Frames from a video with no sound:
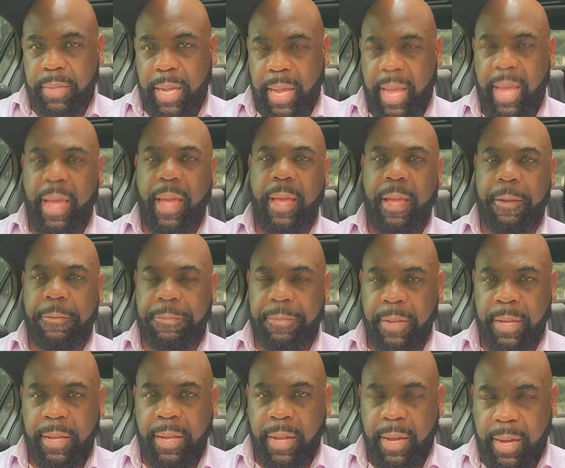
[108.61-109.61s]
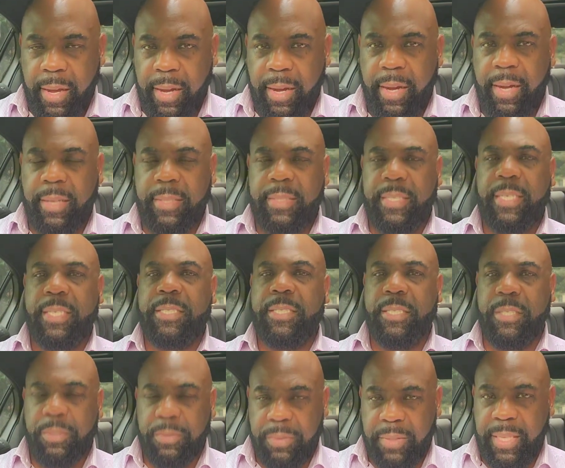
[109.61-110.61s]
have
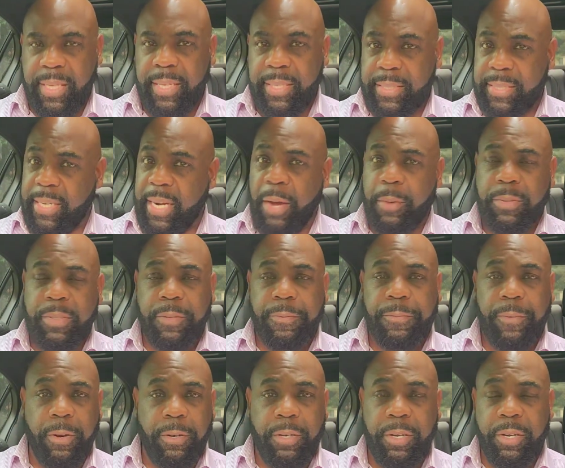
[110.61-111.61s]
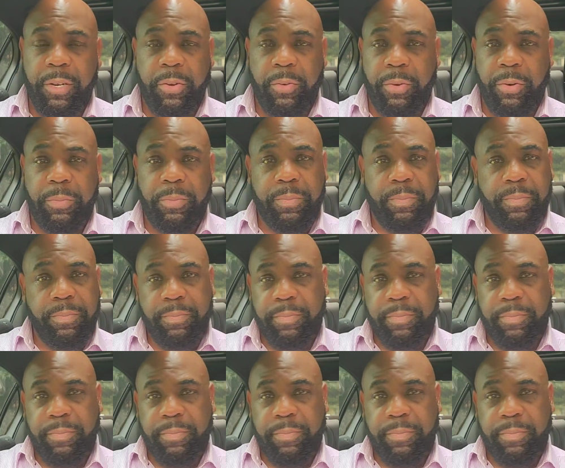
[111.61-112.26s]
additional things. And I will defer to the group.